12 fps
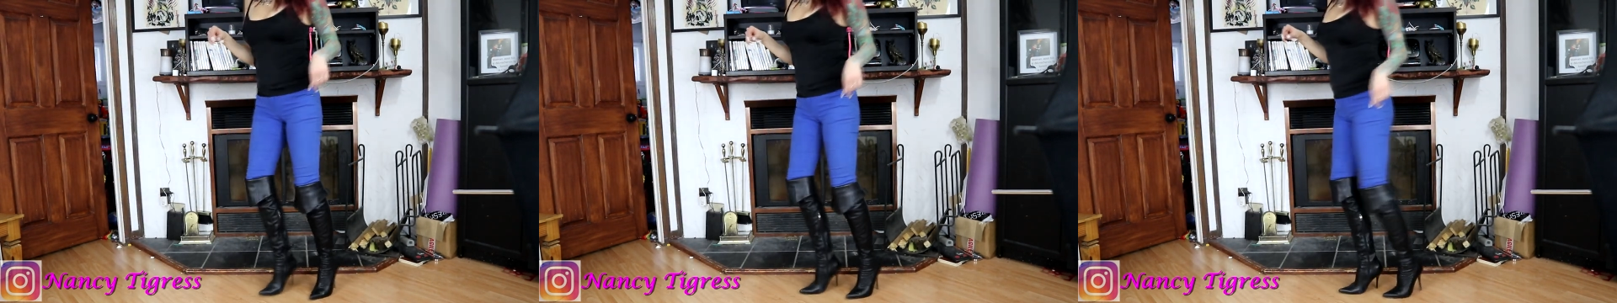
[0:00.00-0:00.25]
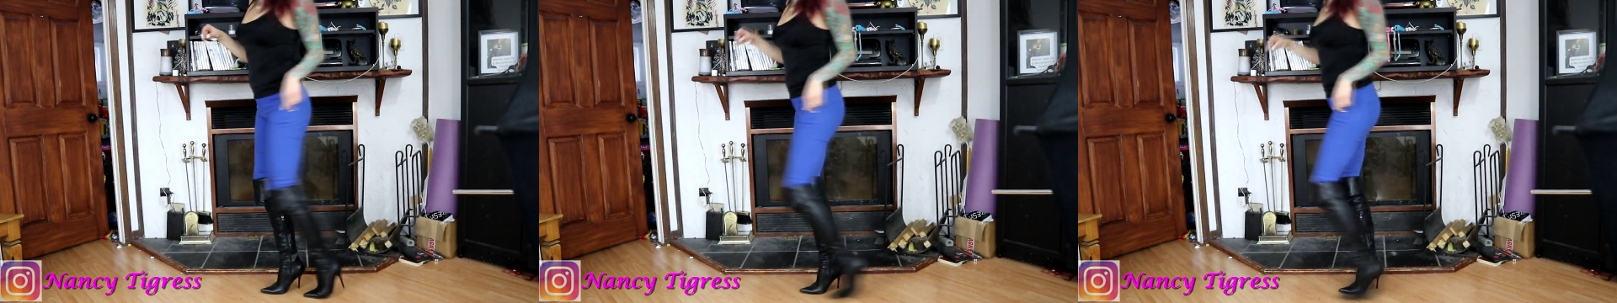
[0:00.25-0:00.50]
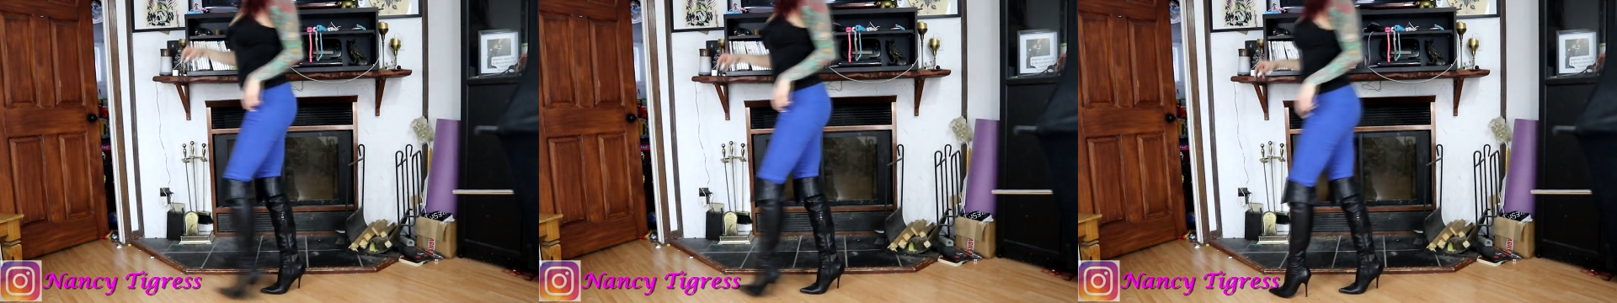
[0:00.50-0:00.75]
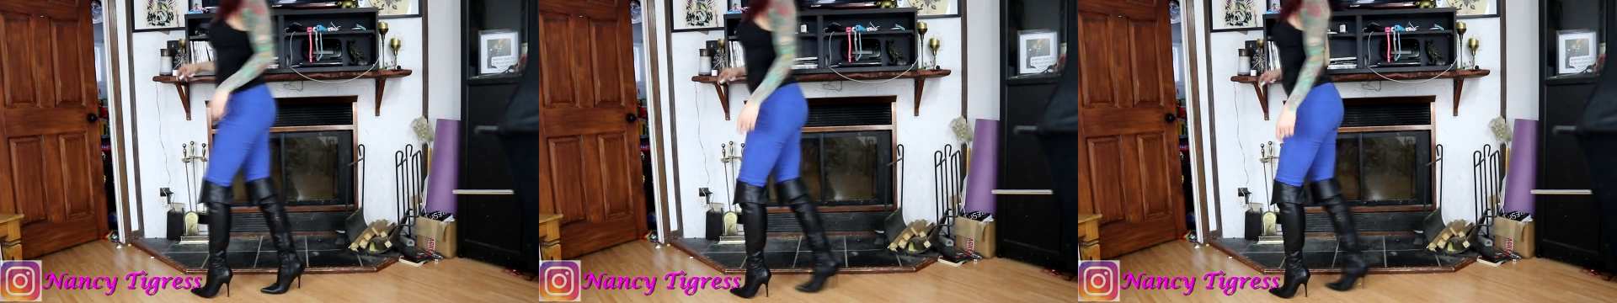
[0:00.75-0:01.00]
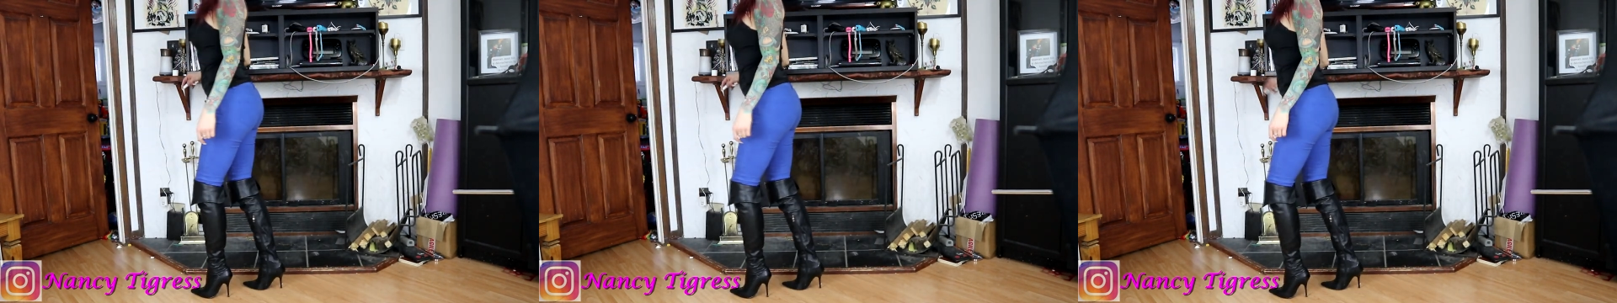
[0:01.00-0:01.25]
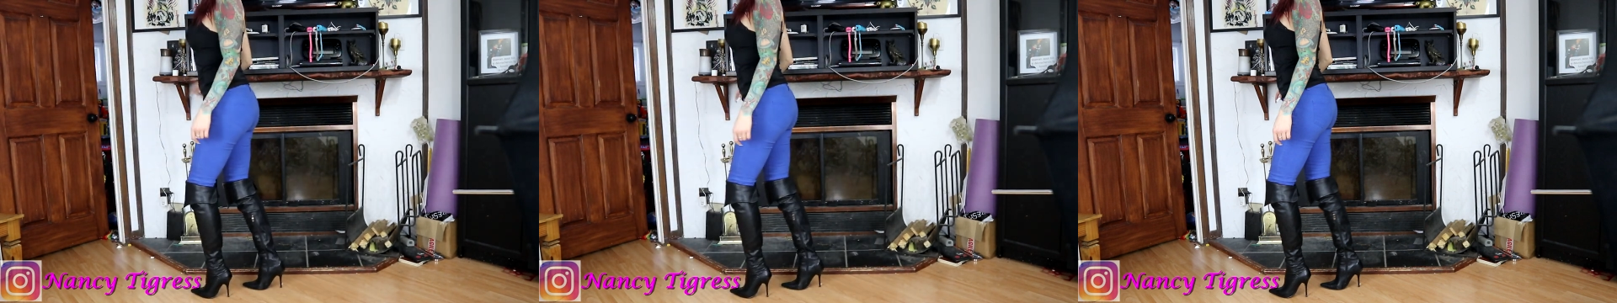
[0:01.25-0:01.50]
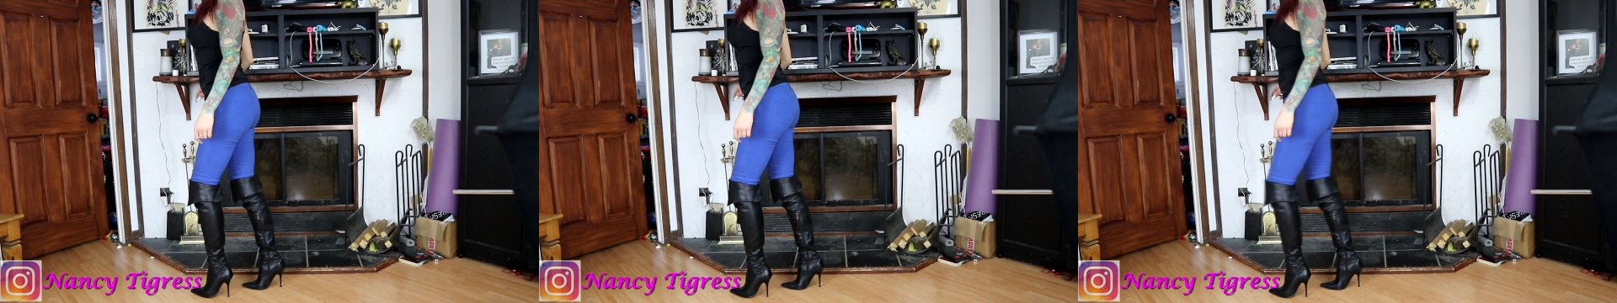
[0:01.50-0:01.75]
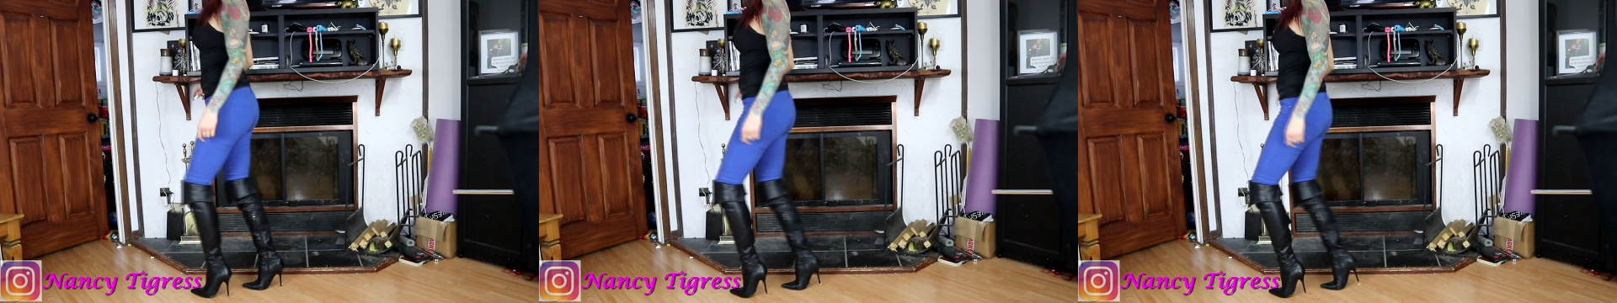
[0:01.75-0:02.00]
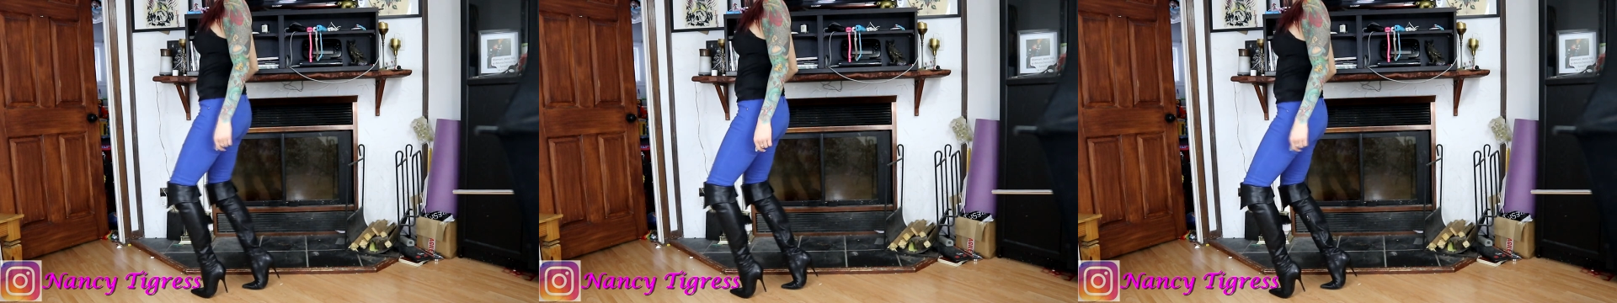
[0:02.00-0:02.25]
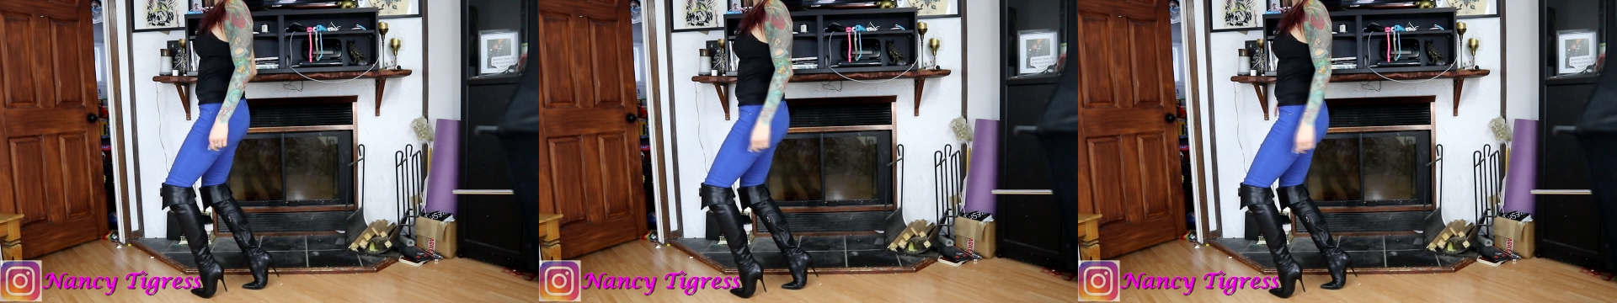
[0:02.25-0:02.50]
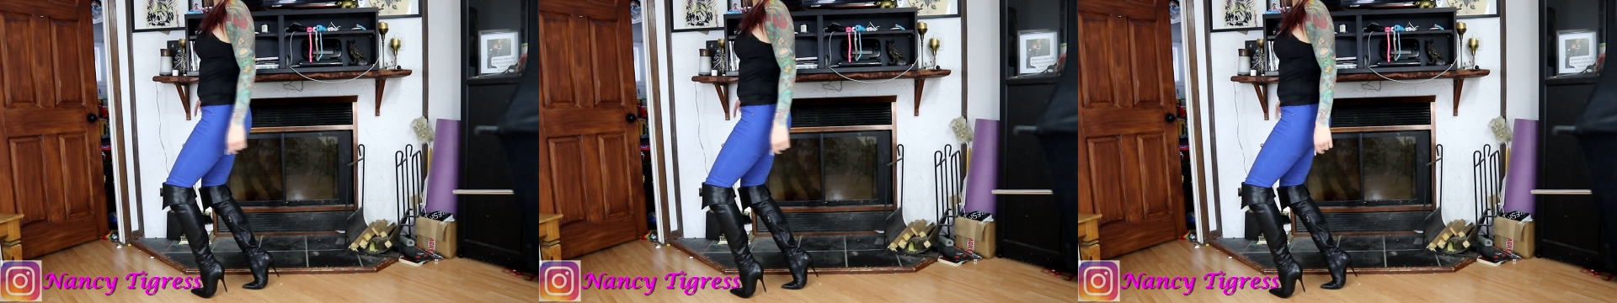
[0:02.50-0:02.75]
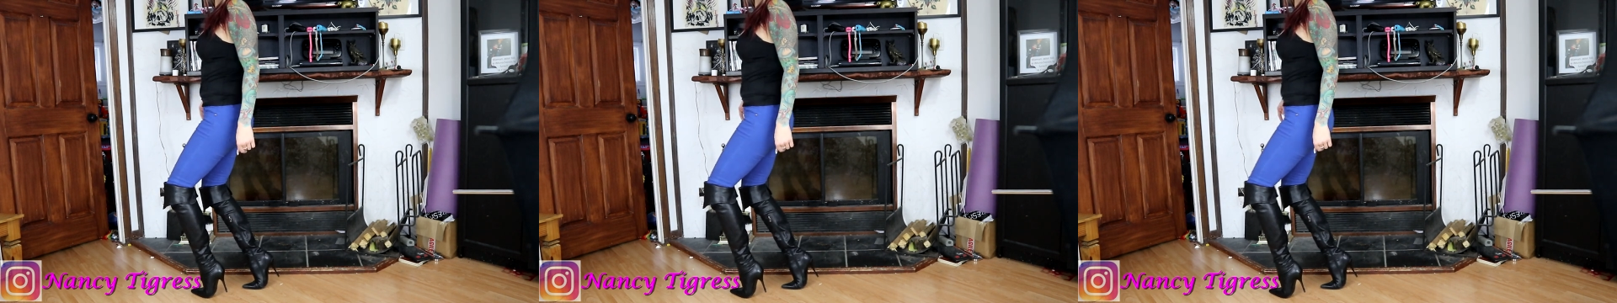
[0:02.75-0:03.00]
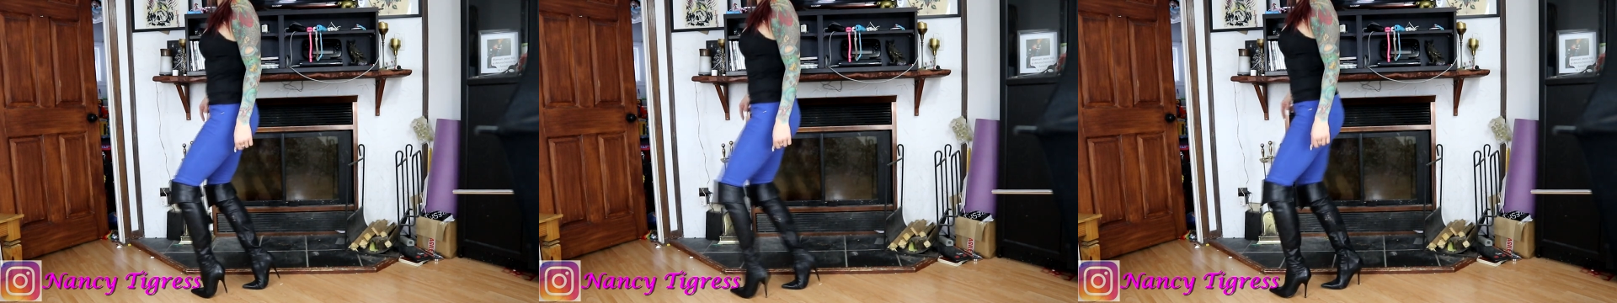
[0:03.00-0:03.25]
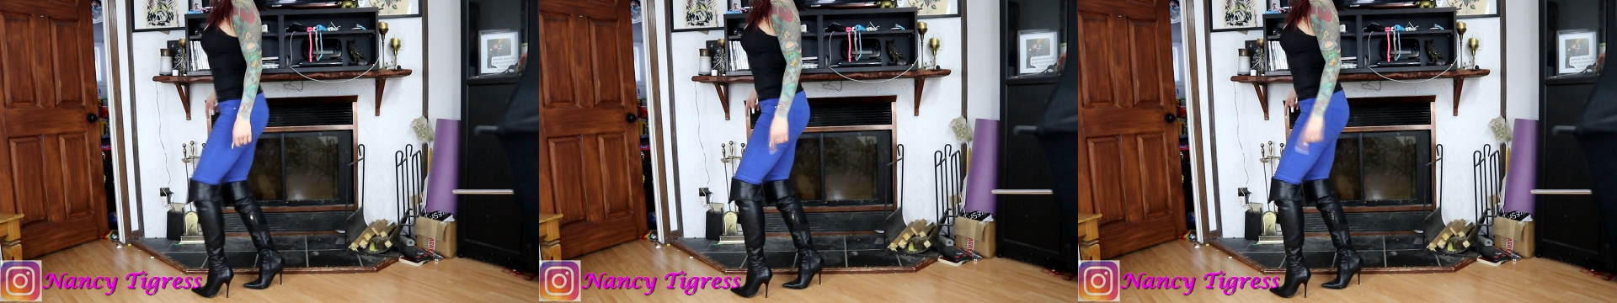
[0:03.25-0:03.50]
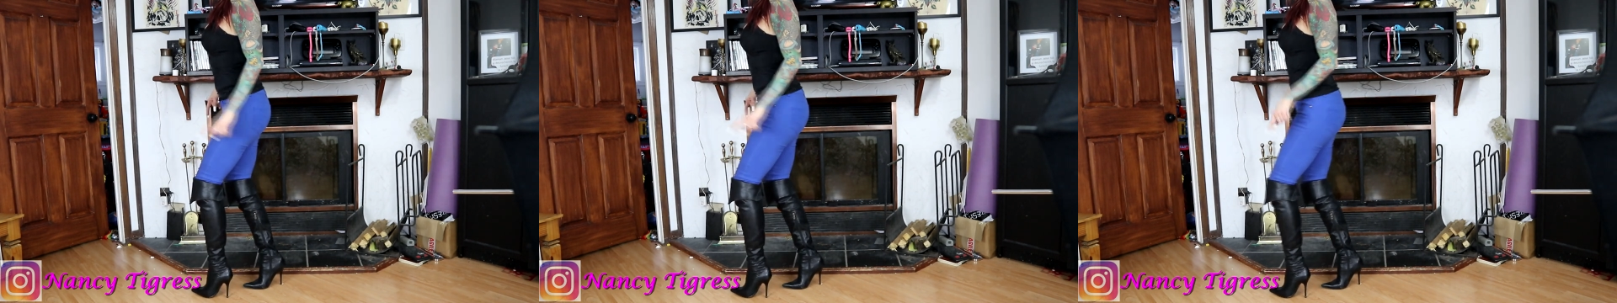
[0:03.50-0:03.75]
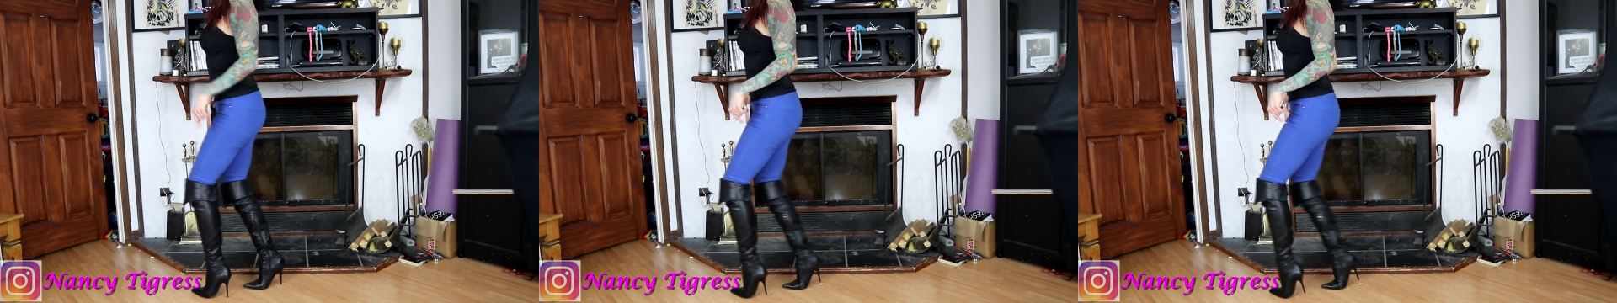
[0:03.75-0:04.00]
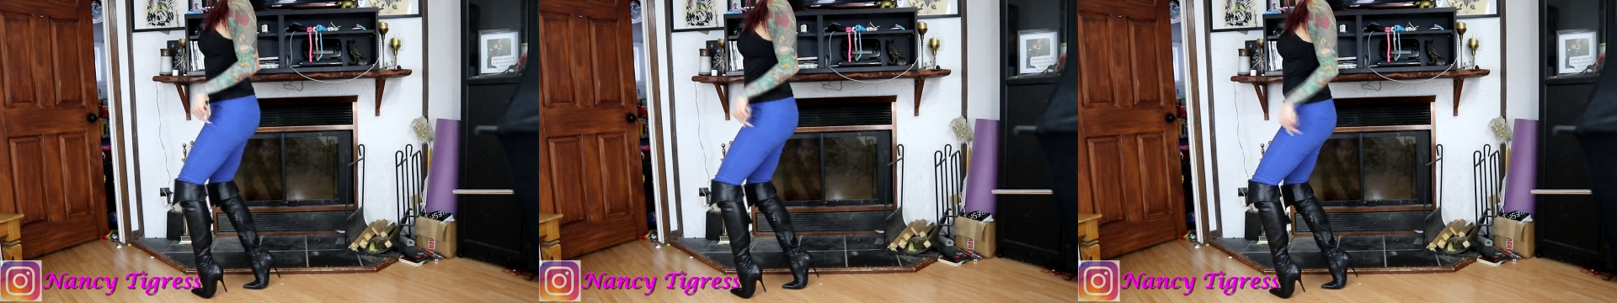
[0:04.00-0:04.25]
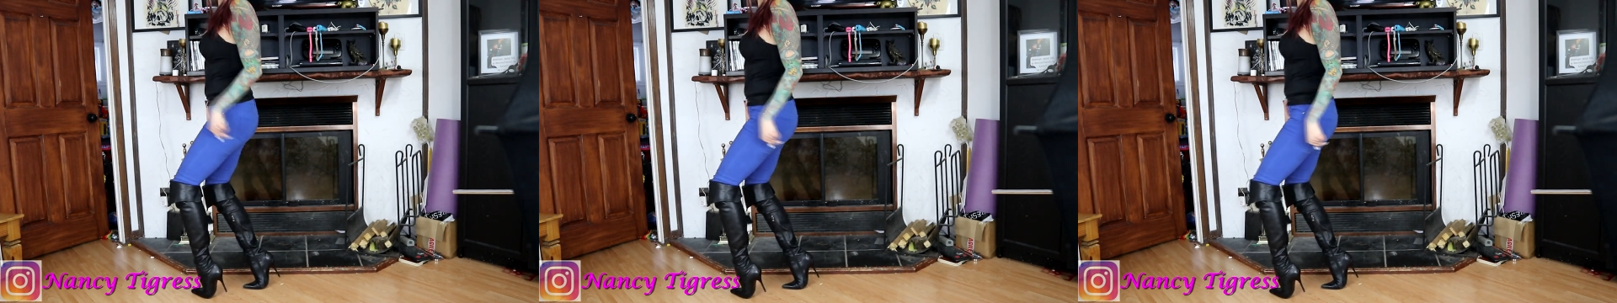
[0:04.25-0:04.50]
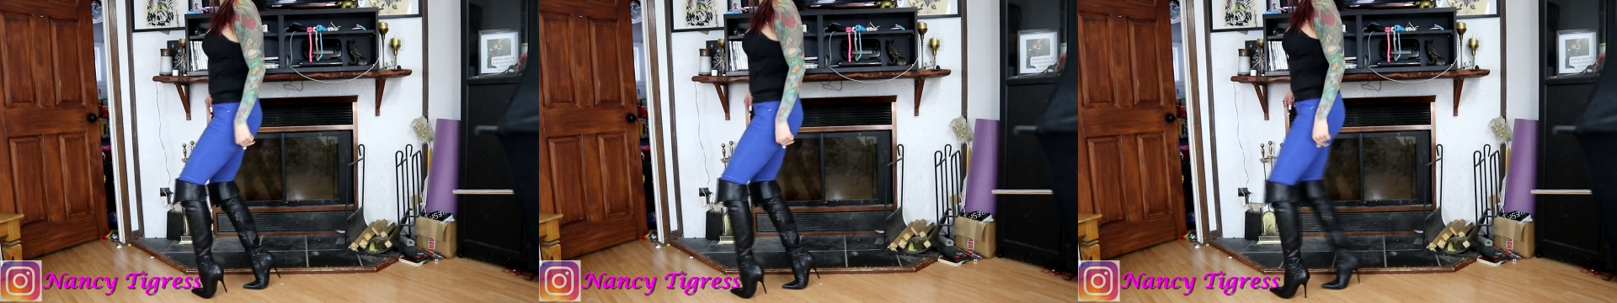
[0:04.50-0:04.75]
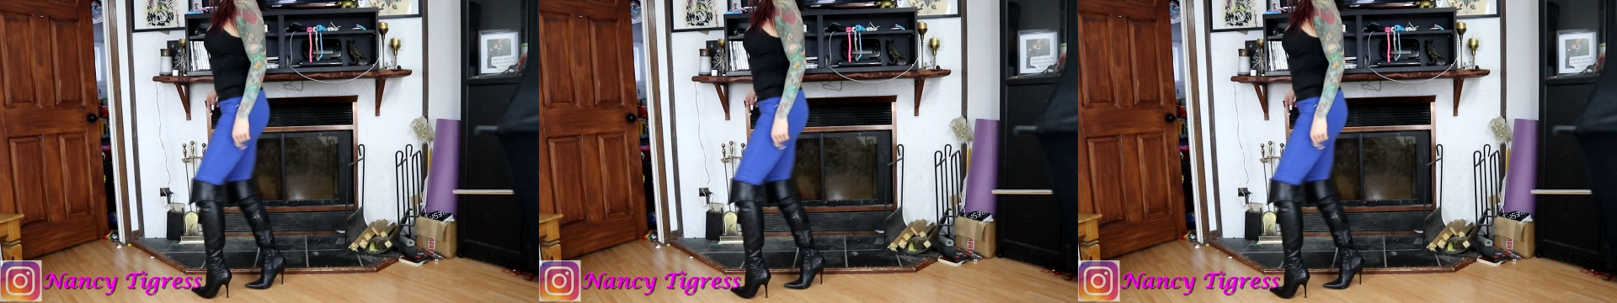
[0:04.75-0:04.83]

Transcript: Nobody's mouth can be seen.